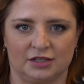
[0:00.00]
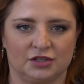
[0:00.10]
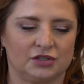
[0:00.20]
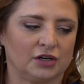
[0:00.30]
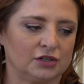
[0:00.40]

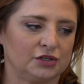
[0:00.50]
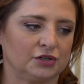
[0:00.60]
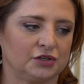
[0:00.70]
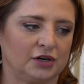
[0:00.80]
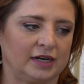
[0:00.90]
Just talk to your
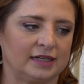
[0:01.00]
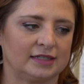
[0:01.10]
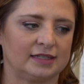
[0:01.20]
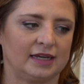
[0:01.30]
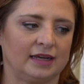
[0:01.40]
attorney and
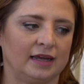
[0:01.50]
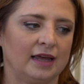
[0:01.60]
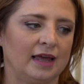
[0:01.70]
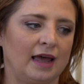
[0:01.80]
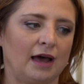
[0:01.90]
see
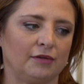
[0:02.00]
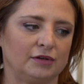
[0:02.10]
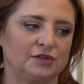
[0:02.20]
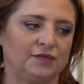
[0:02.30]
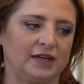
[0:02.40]
how
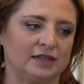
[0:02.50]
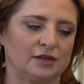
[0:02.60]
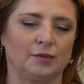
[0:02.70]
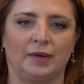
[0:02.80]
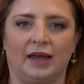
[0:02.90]
those fees
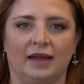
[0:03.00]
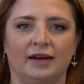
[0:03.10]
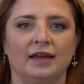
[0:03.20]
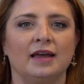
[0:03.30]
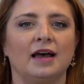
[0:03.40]
are
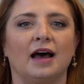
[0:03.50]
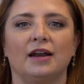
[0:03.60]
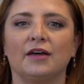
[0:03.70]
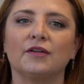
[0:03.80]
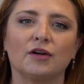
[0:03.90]
paid.
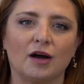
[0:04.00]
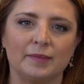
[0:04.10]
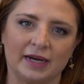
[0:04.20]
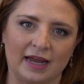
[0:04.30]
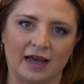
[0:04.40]
Another
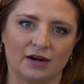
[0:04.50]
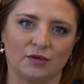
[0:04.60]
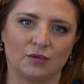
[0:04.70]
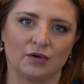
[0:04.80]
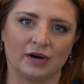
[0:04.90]
common
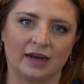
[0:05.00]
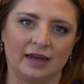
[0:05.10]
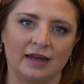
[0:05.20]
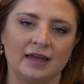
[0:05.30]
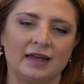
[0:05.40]

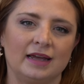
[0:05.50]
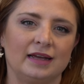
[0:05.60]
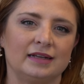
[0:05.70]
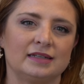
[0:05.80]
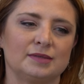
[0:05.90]
category
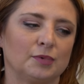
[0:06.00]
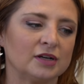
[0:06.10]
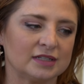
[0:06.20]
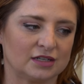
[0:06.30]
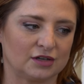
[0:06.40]
is
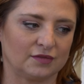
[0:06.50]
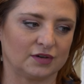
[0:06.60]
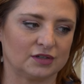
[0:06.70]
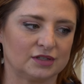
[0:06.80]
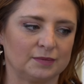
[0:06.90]
process
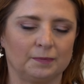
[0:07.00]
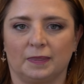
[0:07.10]
servers.